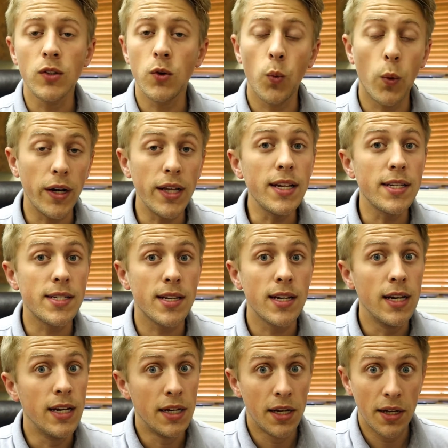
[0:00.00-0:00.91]
What
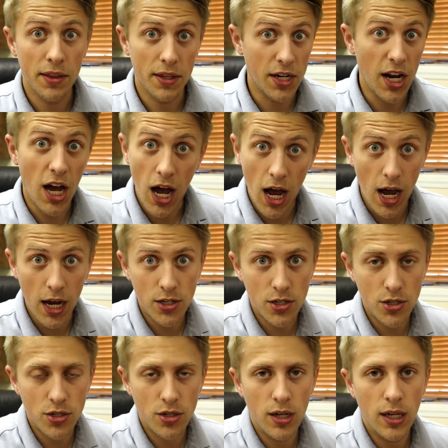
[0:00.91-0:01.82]
is the
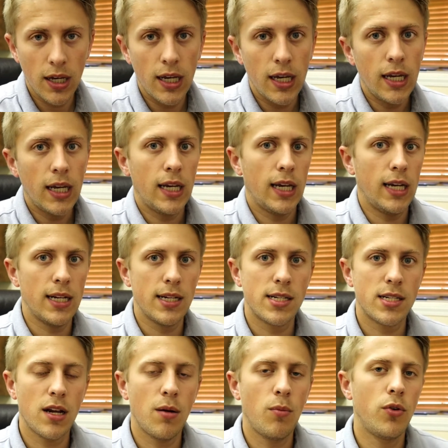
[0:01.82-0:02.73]
Nahash? It is
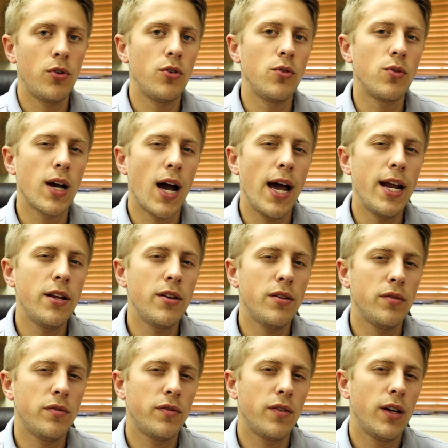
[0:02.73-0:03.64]
someone who kind
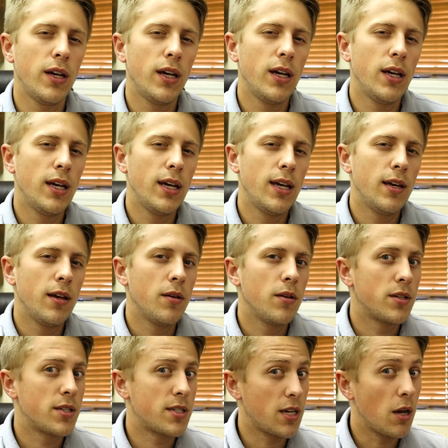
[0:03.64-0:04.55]
of
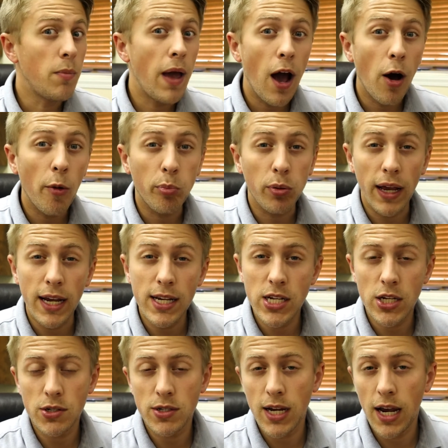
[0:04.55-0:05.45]
somehow
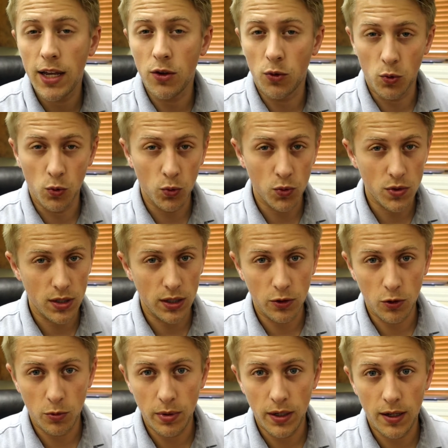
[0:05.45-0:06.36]
plays outside the rules a
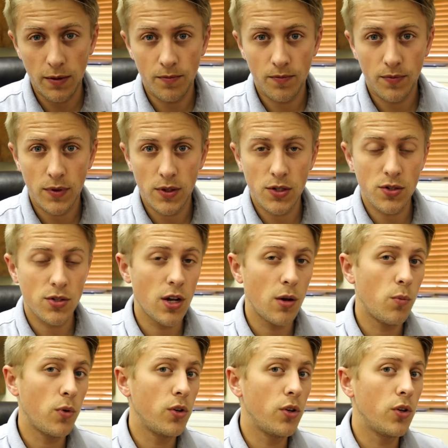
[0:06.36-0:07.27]
little bit.
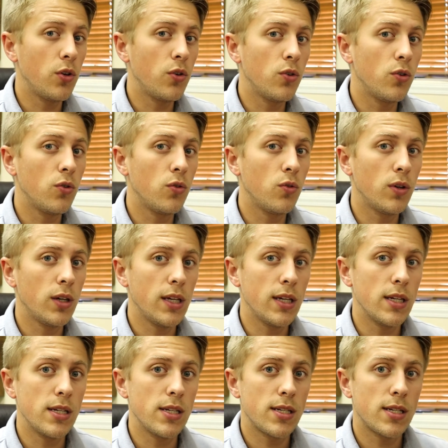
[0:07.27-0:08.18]
Someone who
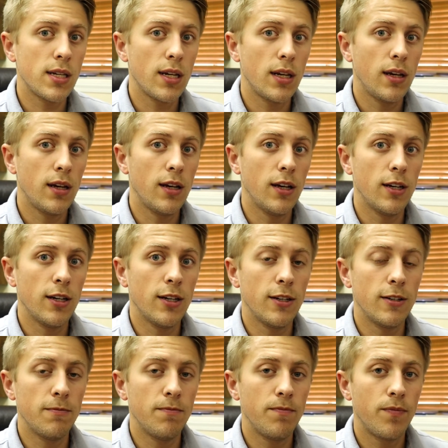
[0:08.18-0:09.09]
is
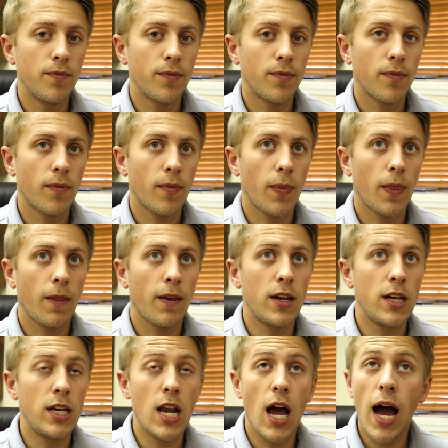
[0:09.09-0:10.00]

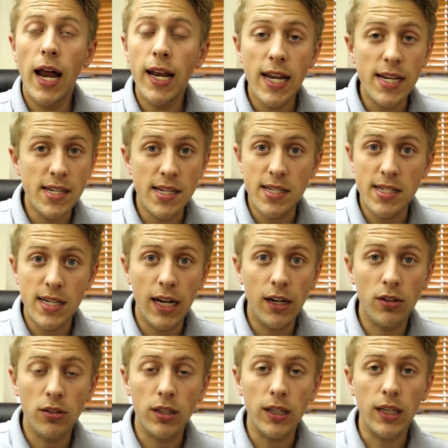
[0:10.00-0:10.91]
not
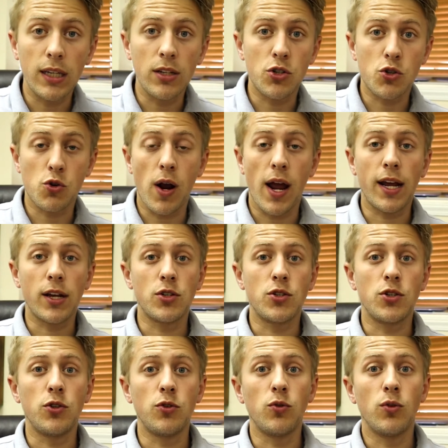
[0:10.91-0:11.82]
necessarily trying
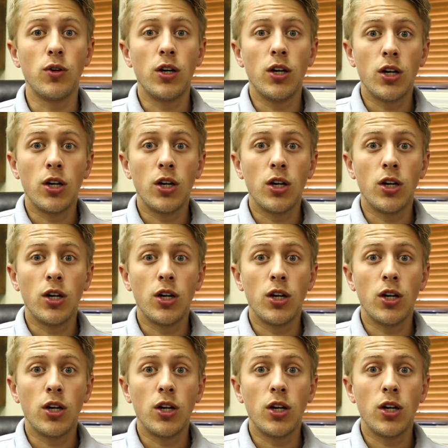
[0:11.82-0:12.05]
to